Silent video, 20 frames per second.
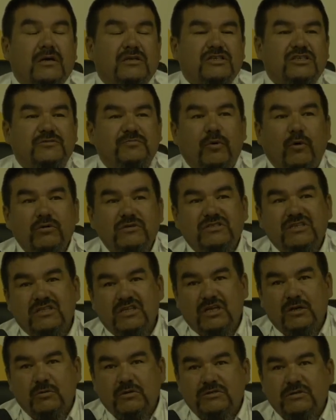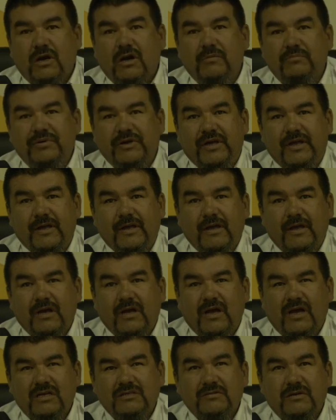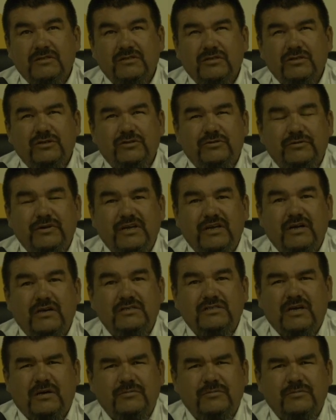she's posted in Wasampi. As much good three years,